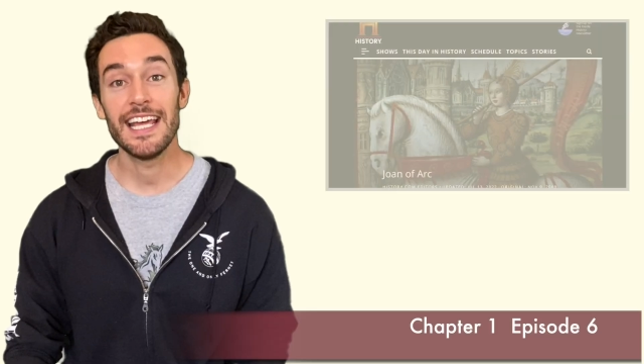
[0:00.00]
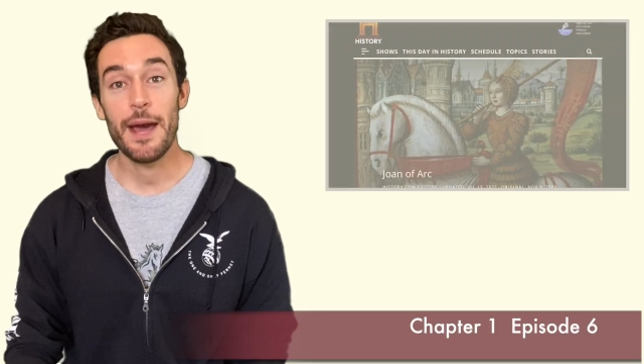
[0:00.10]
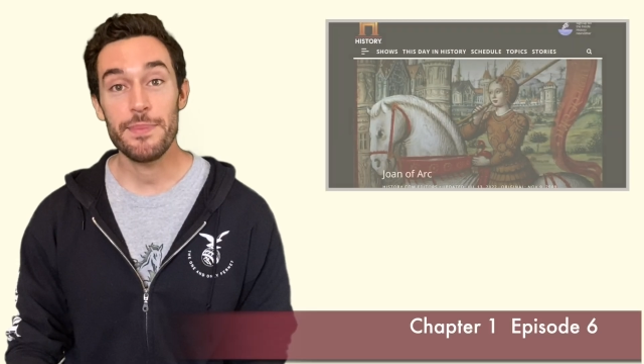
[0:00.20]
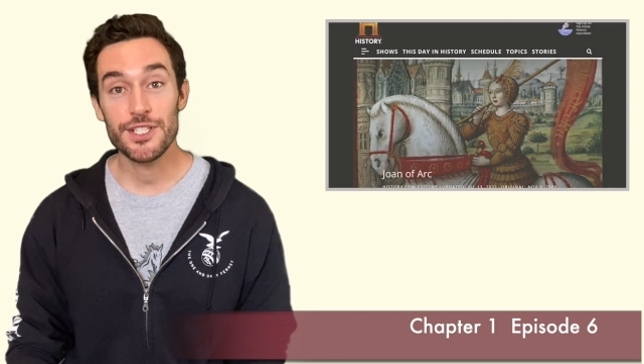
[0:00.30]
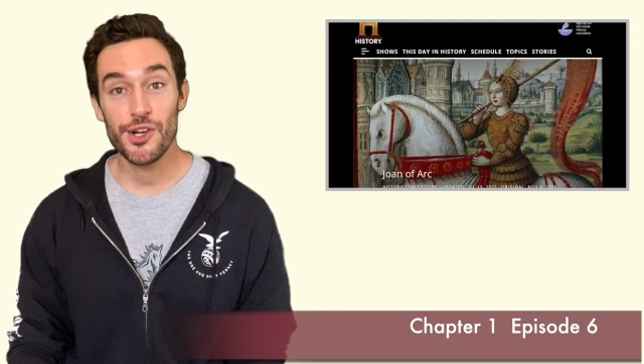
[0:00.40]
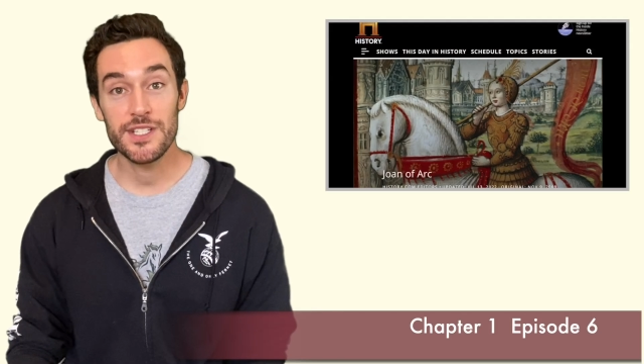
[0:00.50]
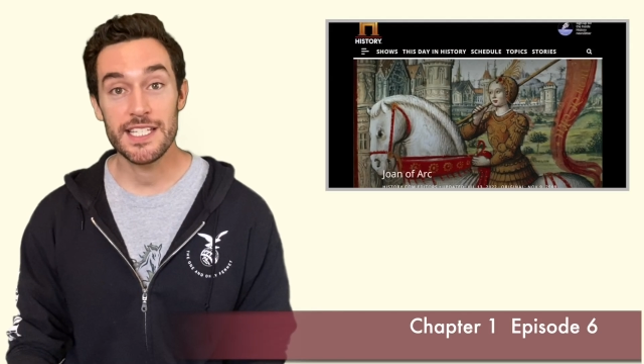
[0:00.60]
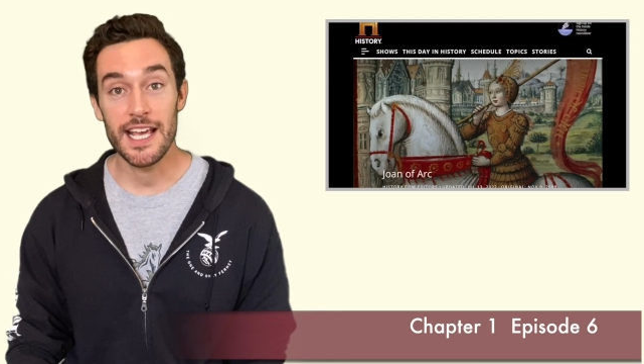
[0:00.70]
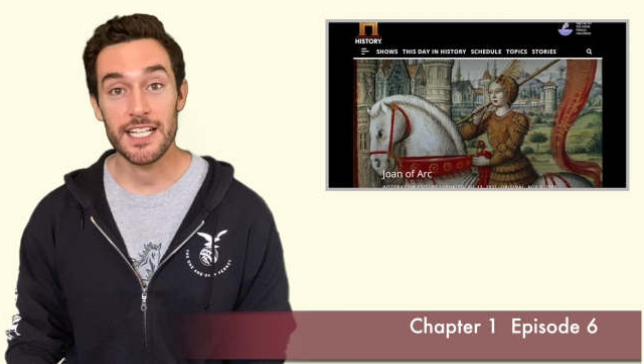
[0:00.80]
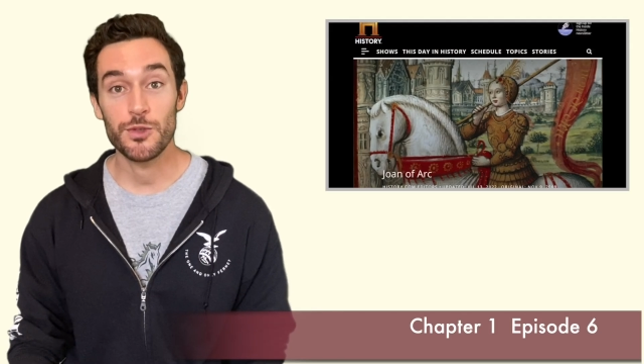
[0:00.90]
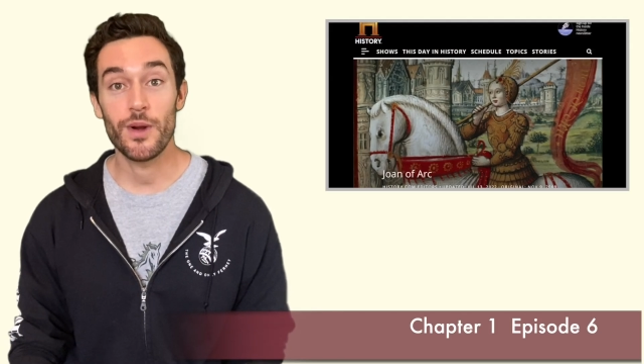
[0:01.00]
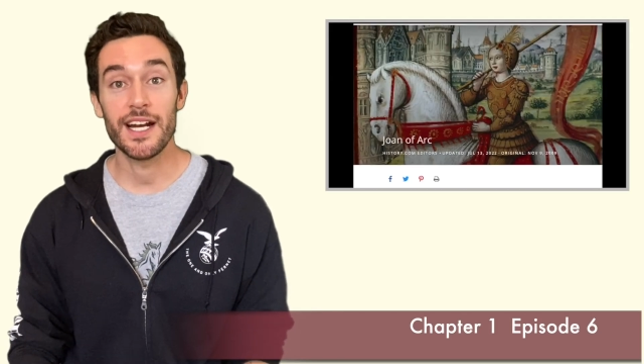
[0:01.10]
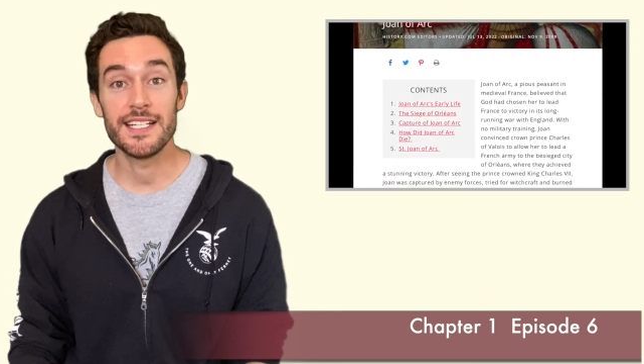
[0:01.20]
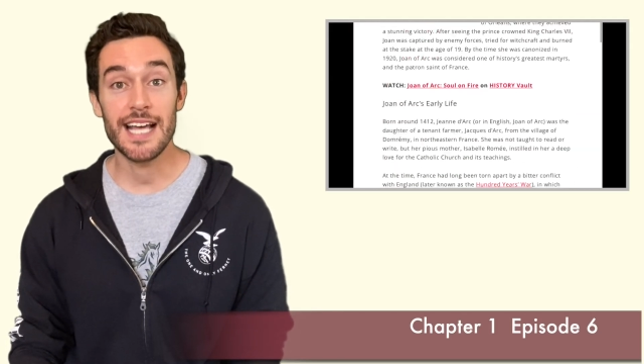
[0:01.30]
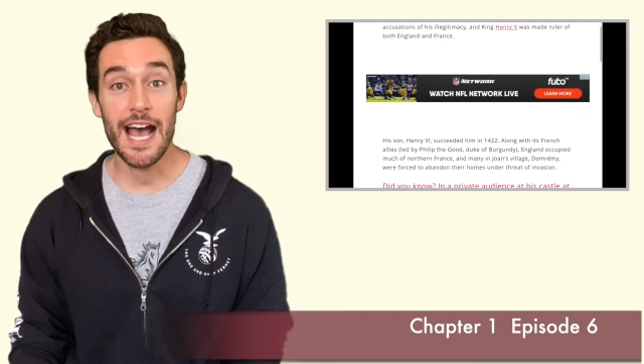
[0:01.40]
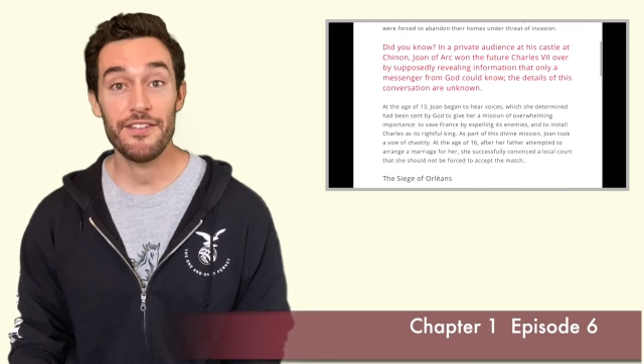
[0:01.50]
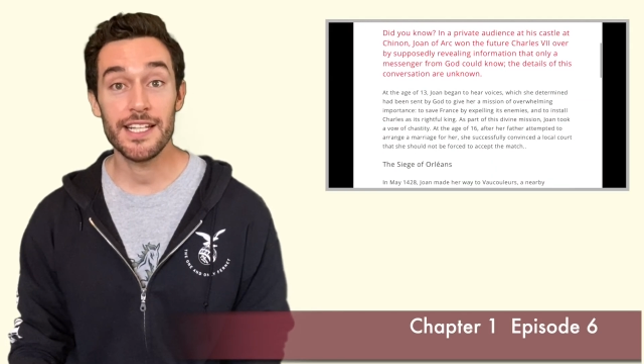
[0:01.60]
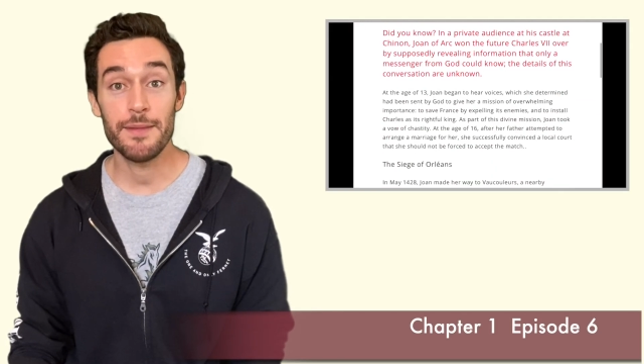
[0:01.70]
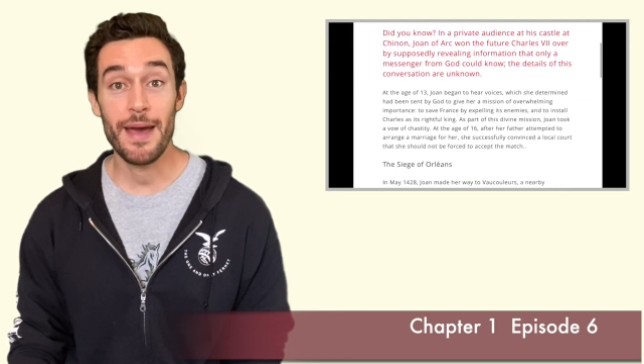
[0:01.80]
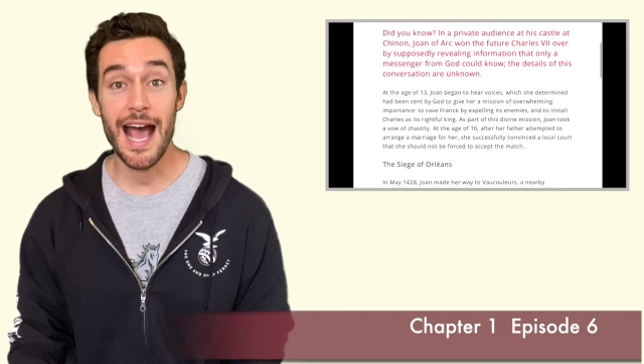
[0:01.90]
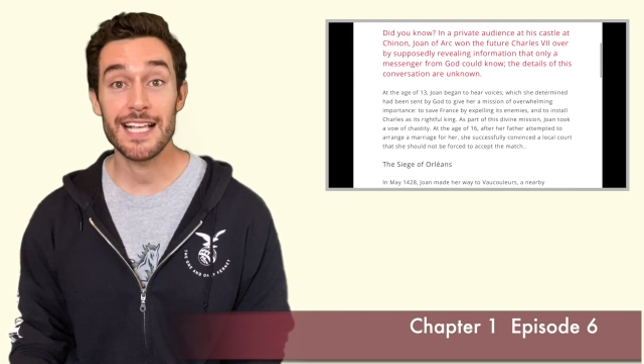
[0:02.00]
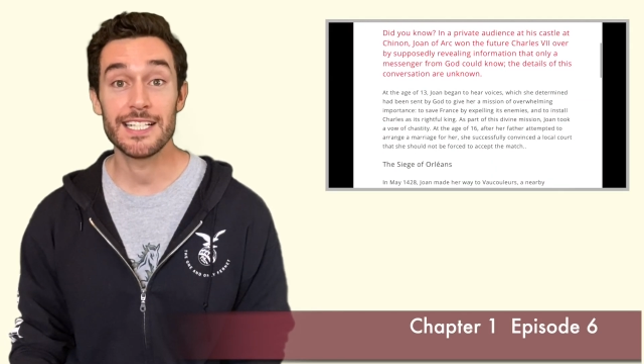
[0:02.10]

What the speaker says: in Episode 6, we're going to dive into the past